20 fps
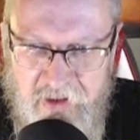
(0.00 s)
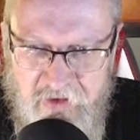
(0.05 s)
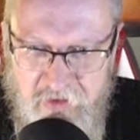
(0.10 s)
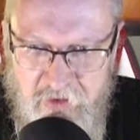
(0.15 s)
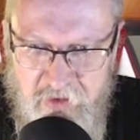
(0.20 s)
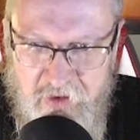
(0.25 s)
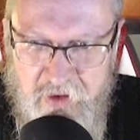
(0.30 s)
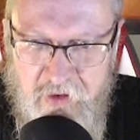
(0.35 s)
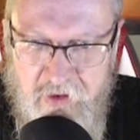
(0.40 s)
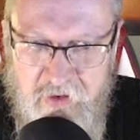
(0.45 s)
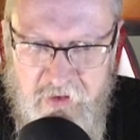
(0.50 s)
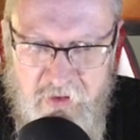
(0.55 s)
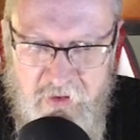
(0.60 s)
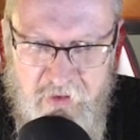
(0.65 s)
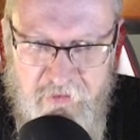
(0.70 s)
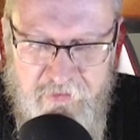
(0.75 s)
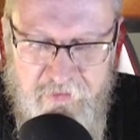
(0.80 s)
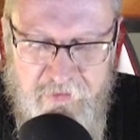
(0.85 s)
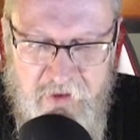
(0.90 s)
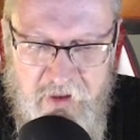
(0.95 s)
not a
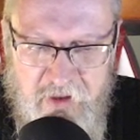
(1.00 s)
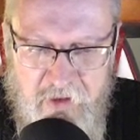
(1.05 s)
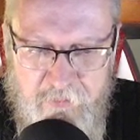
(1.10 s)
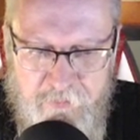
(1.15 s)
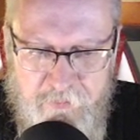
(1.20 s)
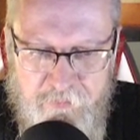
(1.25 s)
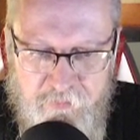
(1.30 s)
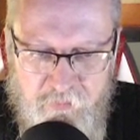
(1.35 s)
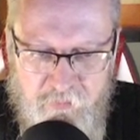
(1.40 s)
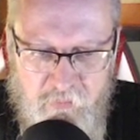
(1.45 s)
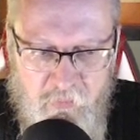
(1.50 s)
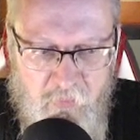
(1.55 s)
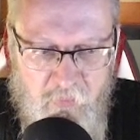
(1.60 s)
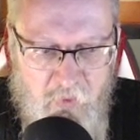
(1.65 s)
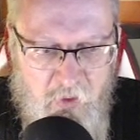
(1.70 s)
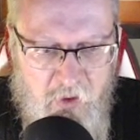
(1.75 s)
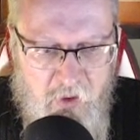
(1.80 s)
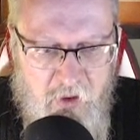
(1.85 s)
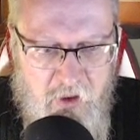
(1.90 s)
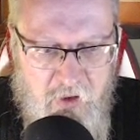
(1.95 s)
sort
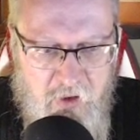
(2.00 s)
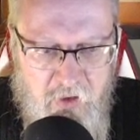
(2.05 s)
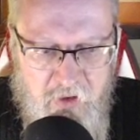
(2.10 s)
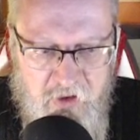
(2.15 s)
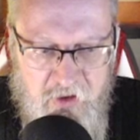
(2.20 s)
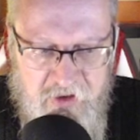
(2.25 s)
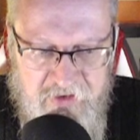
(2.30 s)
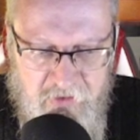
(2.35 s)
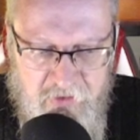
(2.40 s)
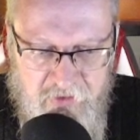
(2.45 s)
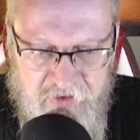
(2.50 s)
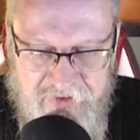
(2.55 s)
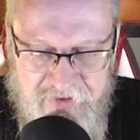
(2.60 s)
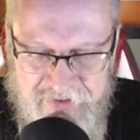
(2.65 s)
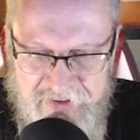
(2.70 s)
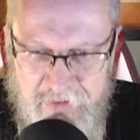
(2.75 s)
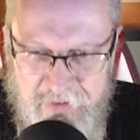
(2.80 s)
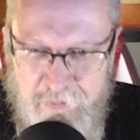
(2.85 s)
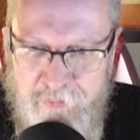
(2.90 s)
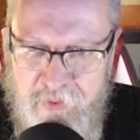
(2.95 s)
of
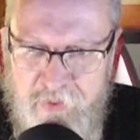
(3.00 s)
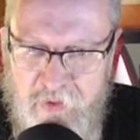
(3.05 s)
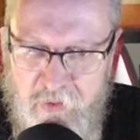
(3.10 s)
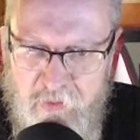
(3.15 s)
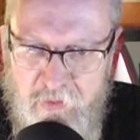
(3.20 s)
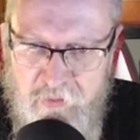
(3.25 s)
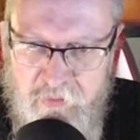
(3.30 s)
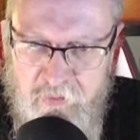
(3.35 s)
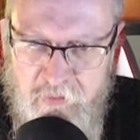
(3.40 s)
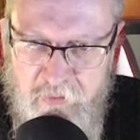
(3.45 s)
simple